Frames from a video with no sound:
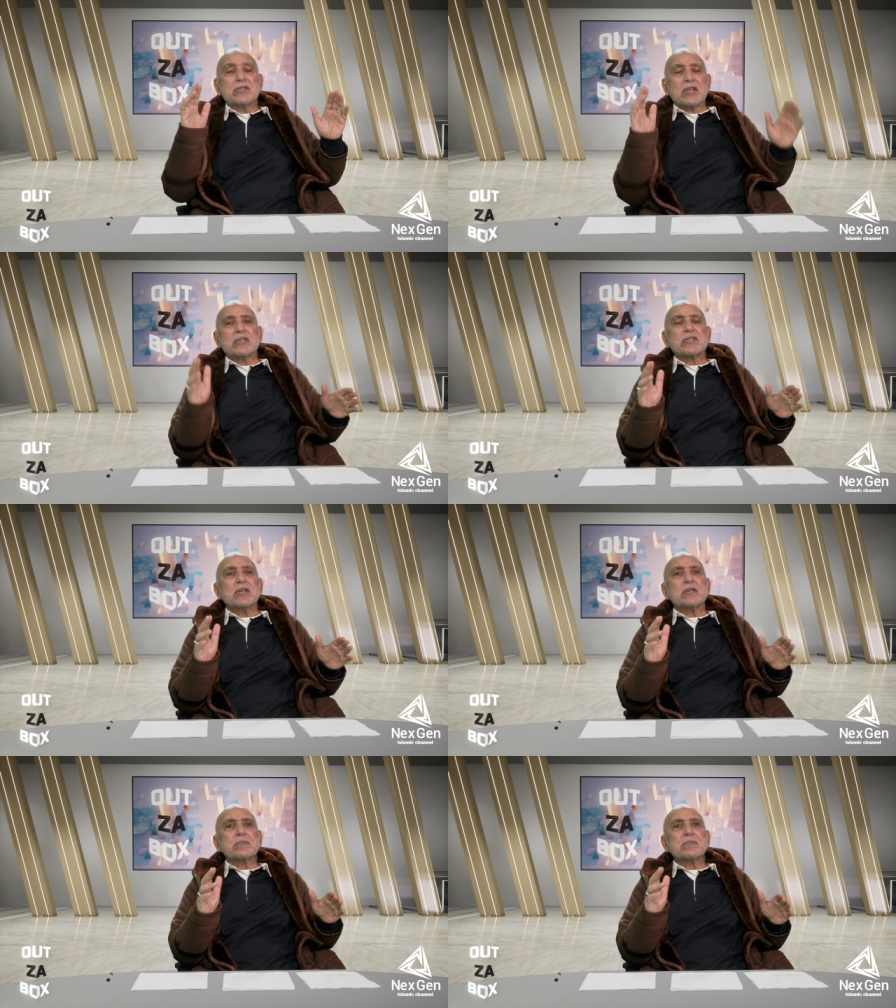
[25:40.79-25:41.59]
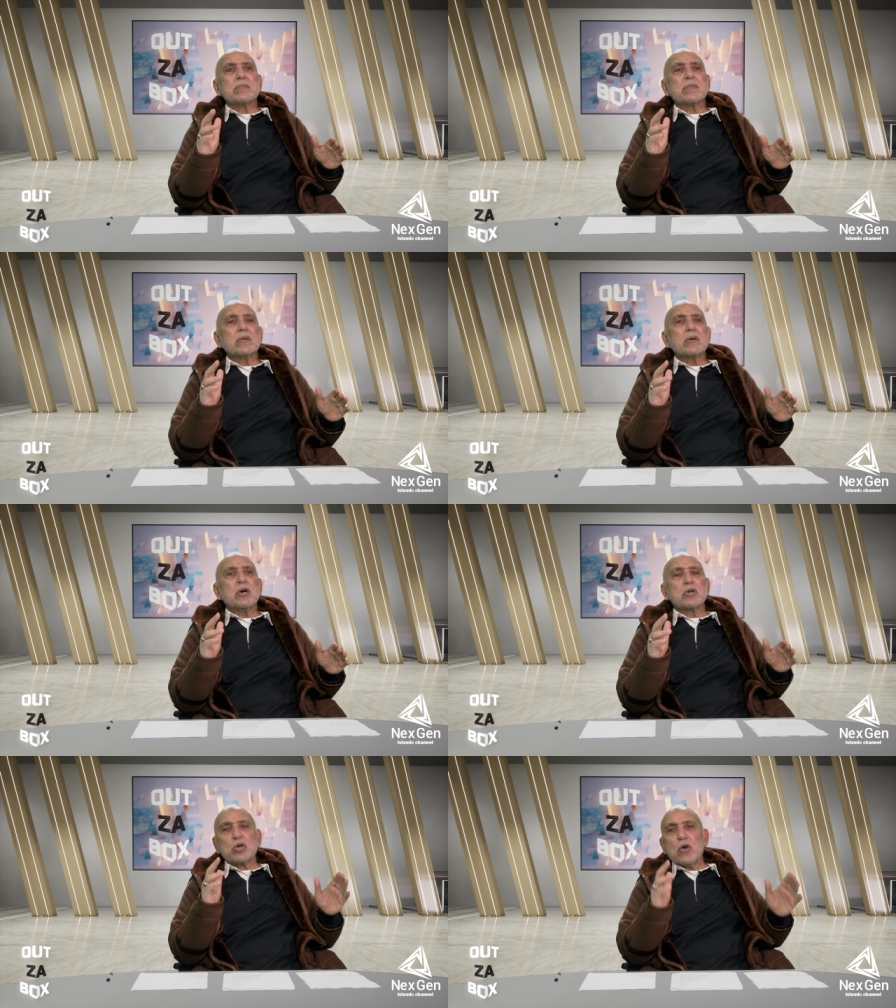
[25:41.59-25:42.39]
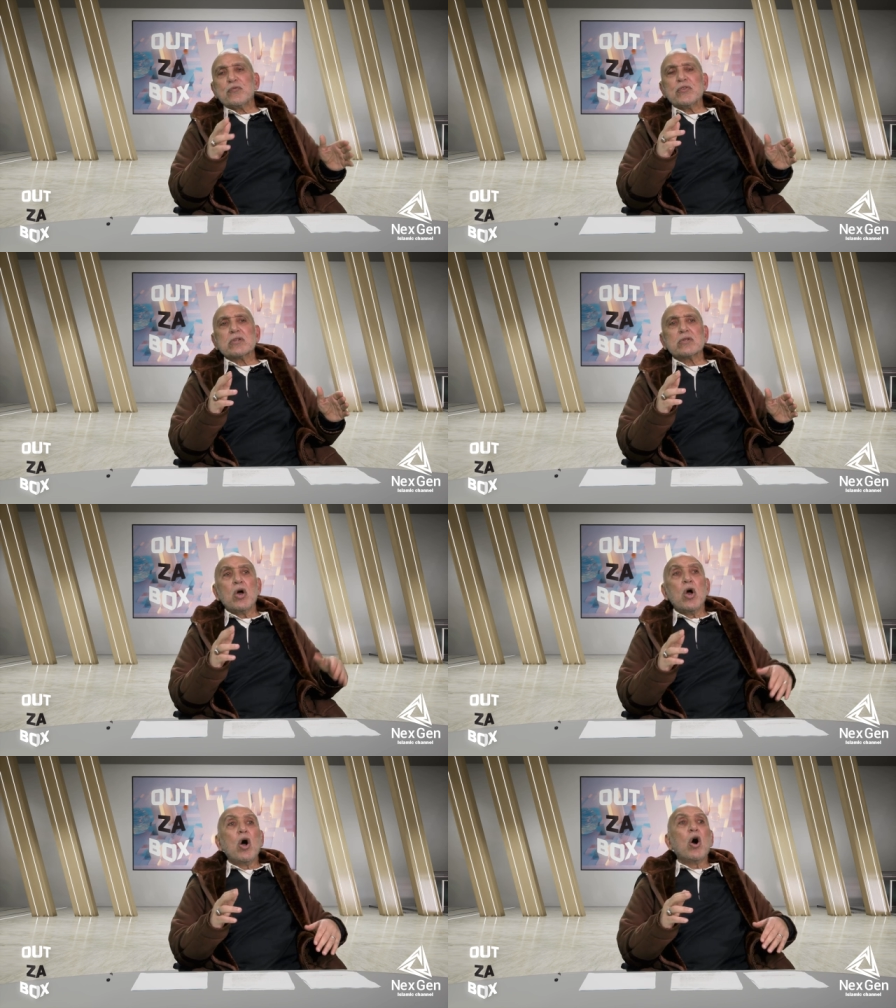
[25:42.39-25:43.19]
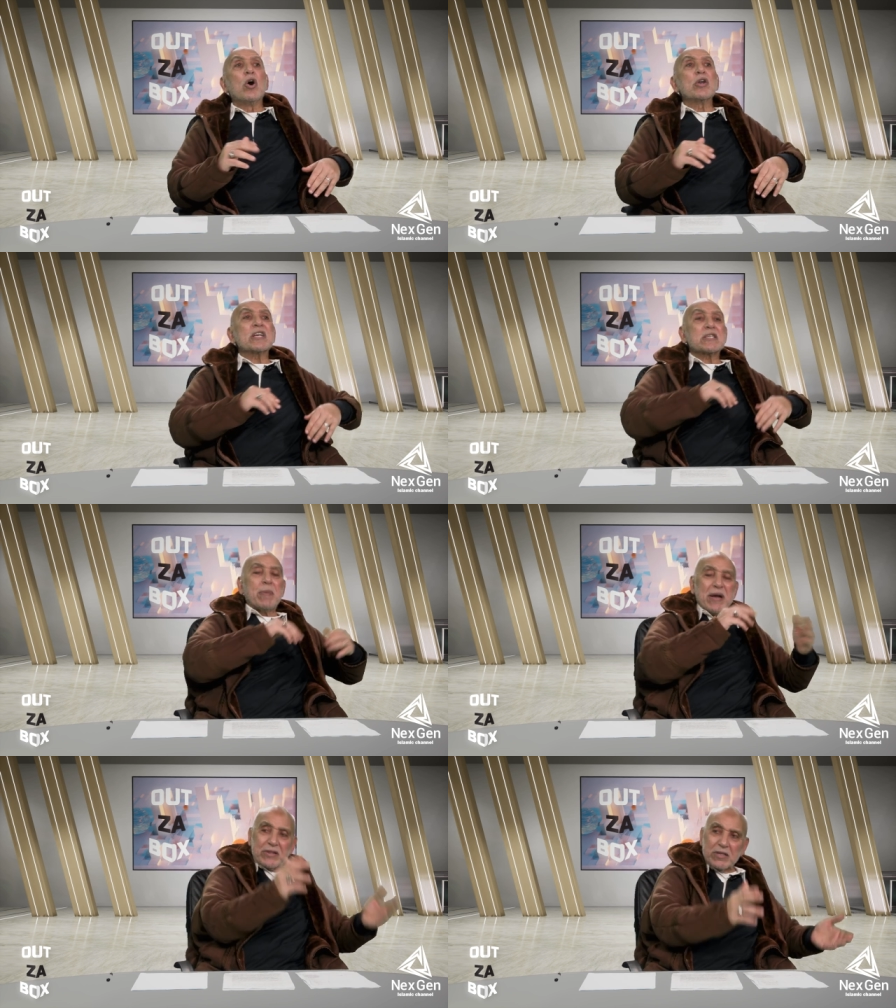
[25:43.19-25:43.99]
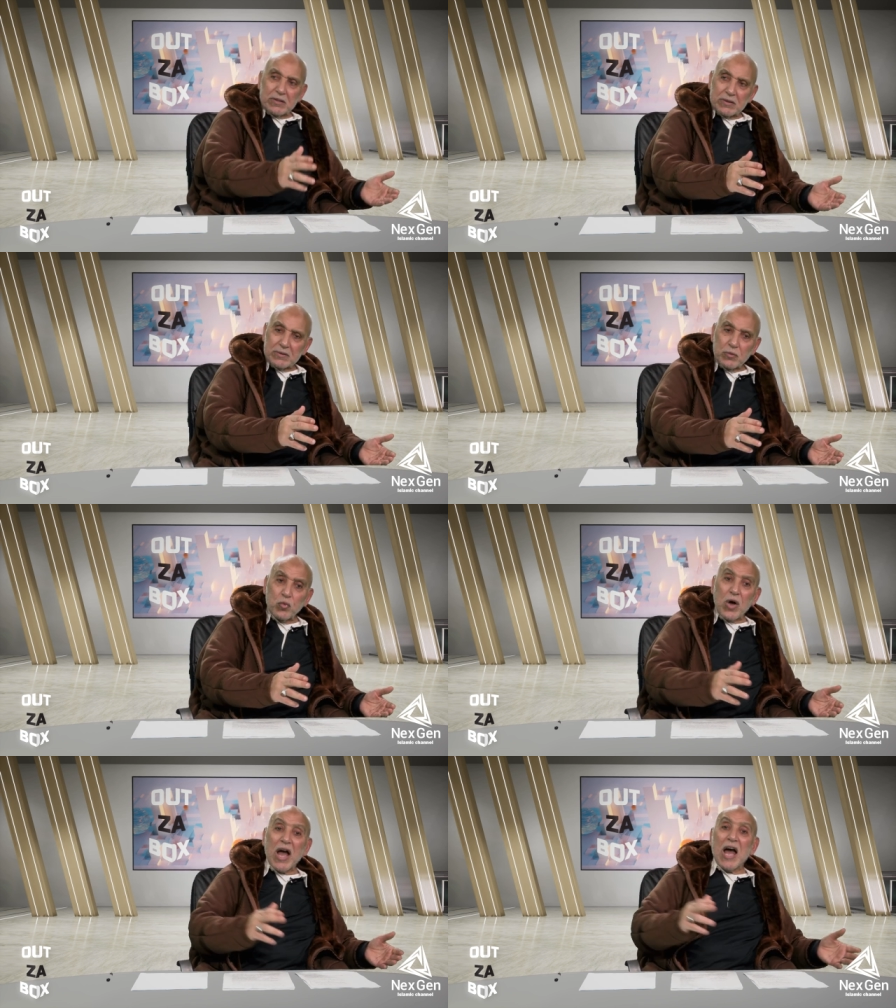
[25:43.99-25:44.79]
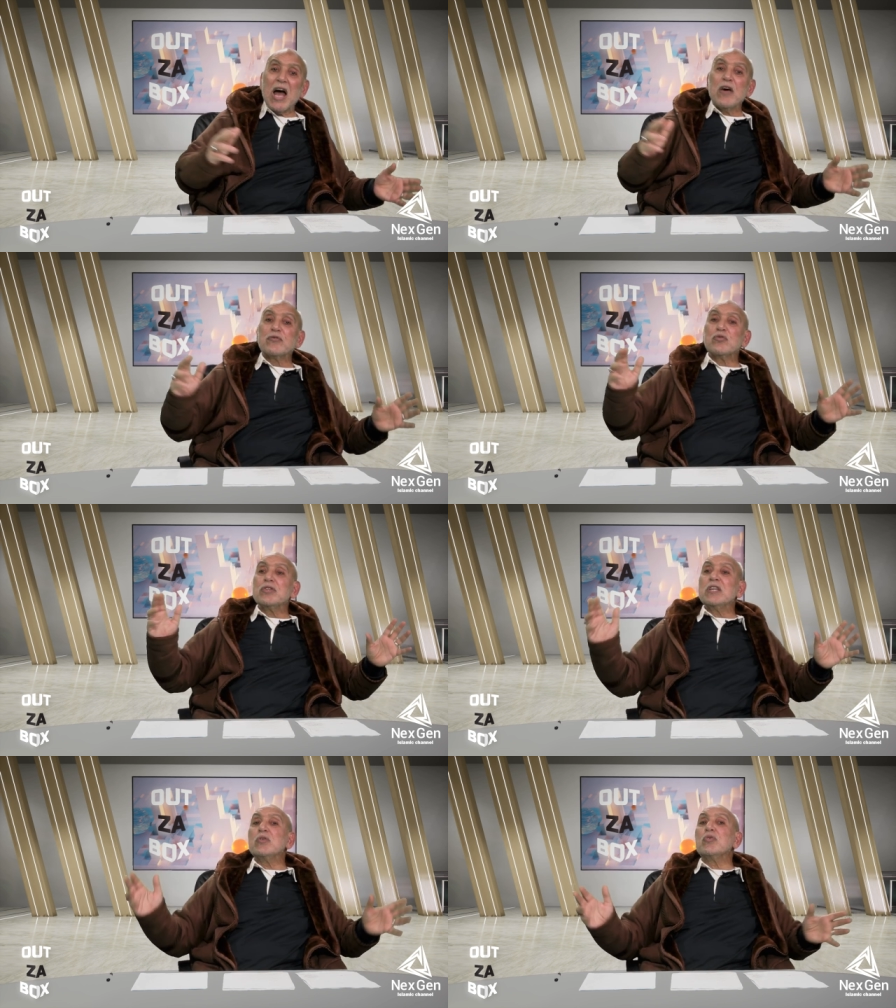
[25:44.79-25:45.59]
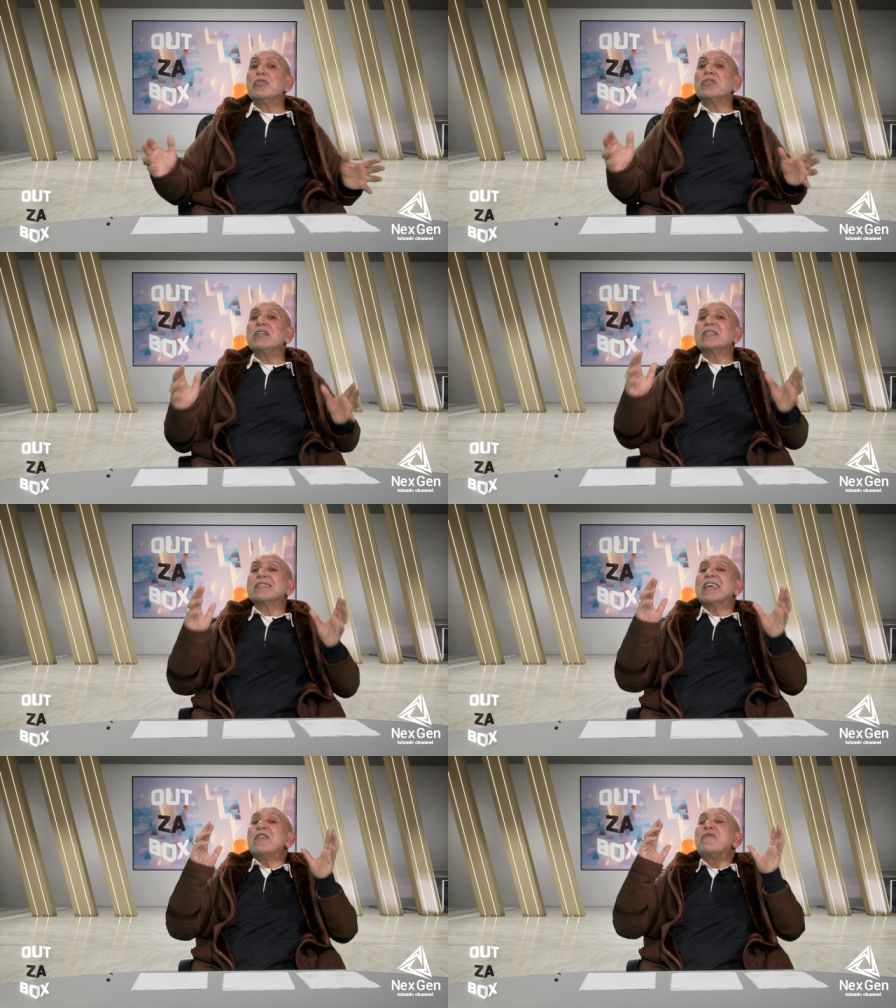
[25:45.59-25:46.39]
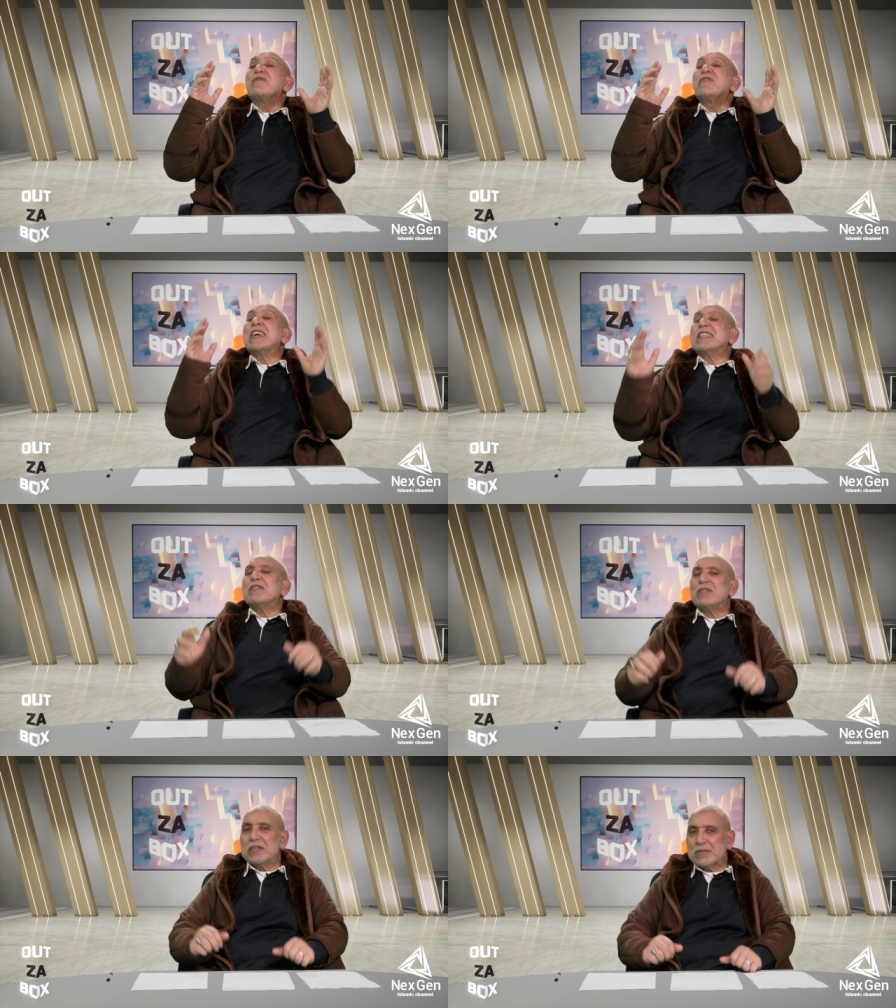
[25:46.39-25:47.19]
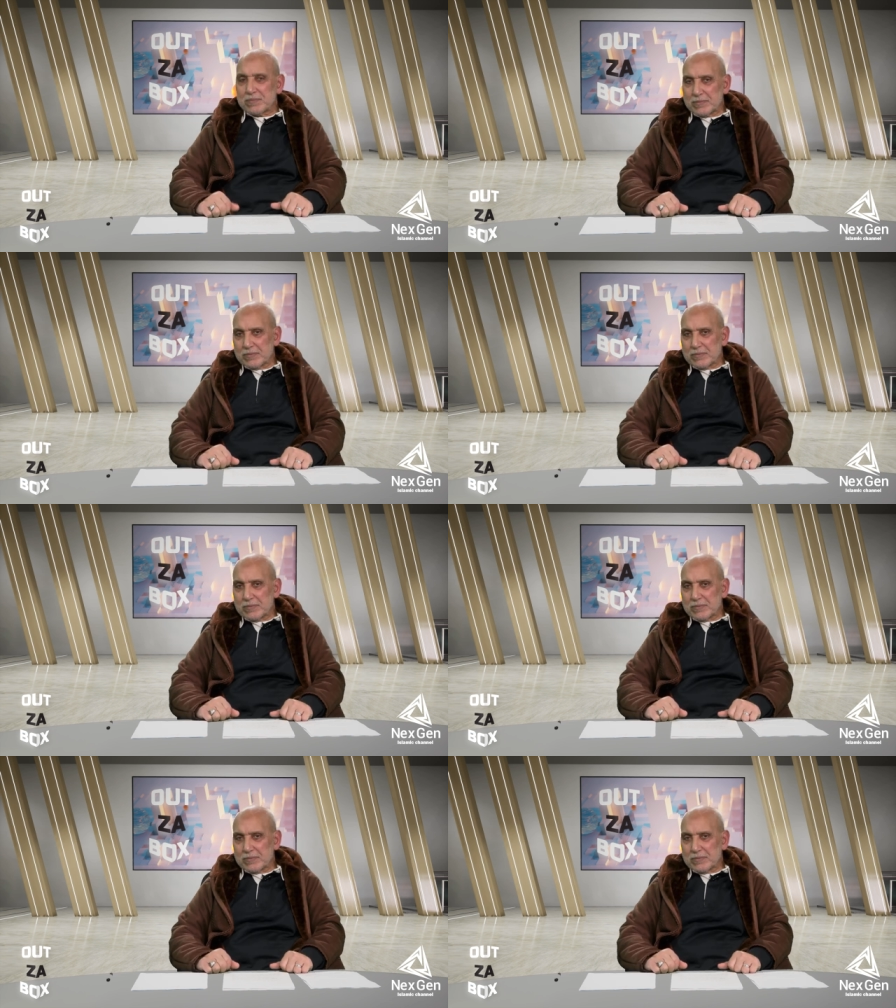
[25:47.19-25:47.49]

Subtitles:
disaster or conflict or expected, we have to deal with this effectively.